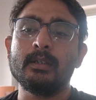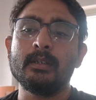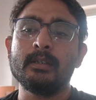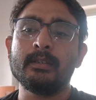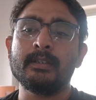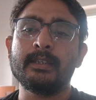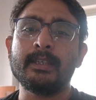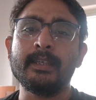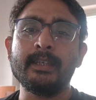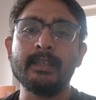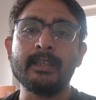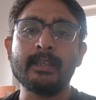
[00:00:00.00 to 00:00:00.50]

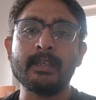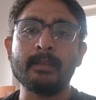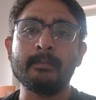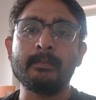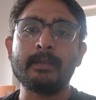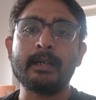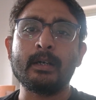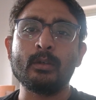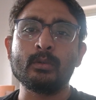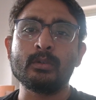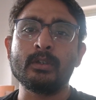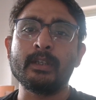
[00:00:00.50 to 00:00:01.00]
think
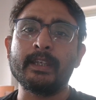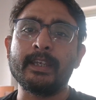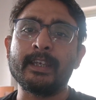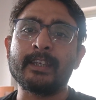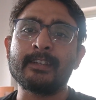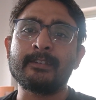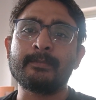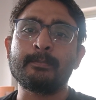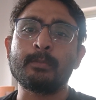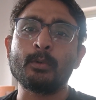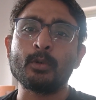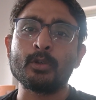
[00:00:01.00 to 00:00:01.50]
about the
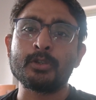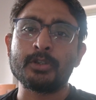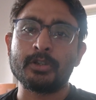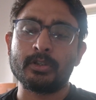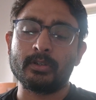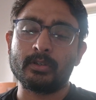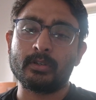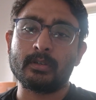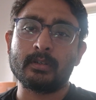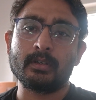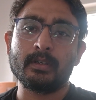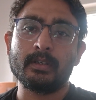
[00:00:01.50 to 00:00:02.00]

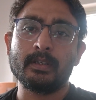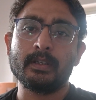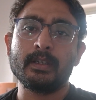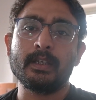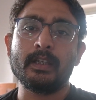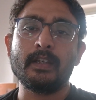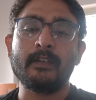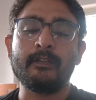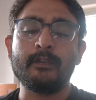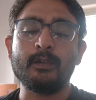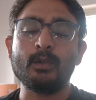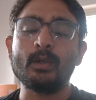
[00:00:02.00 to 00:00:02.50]
exposure.
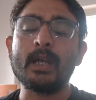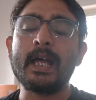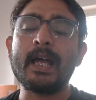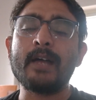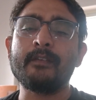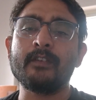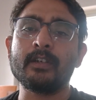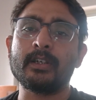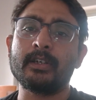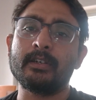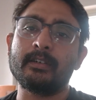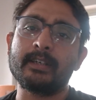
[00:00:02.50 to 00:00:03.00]
If you have
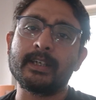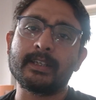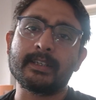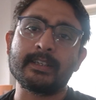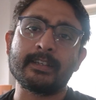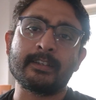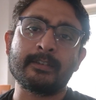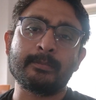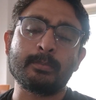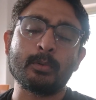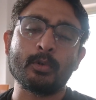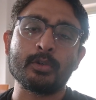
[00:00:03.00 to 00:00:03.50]
a correct
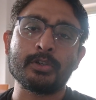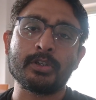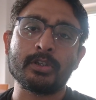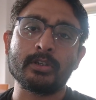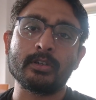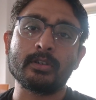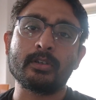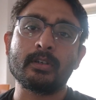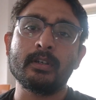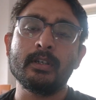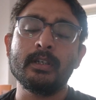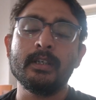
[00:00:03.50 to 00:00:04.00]

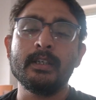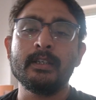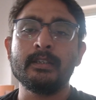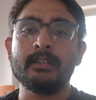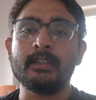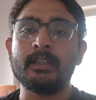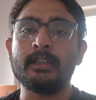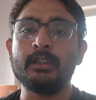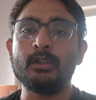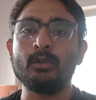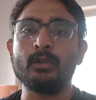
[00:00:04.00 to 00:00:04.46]
exposure, then you